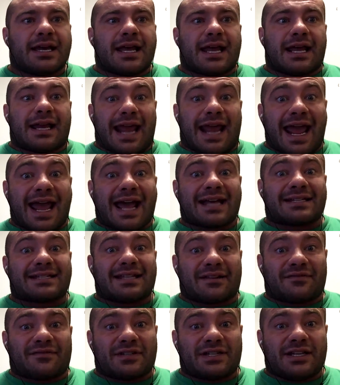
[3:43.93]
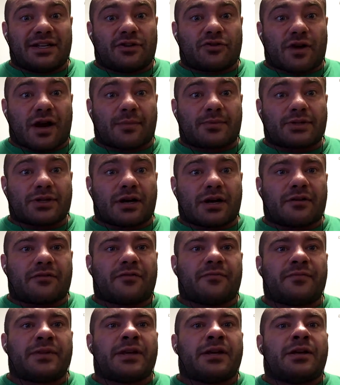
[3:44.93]
And as that fatigue drops off,
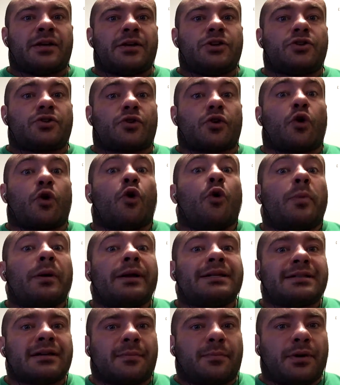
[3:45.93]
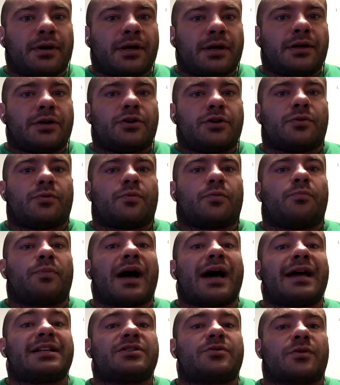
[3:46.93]
you're opened up. Your
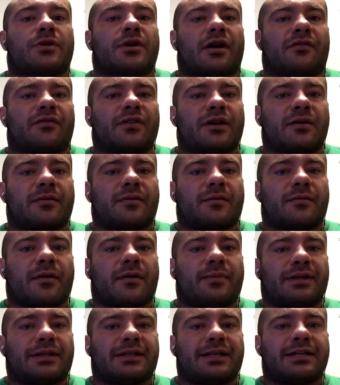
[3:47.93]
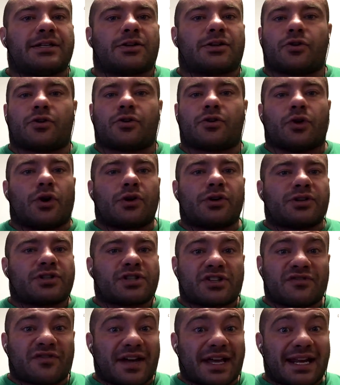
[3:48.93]
body's recovery abilities are no longer
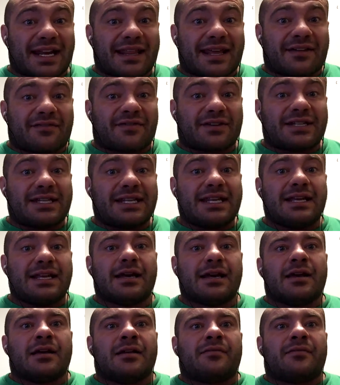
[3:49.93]
just fighting that fatigue.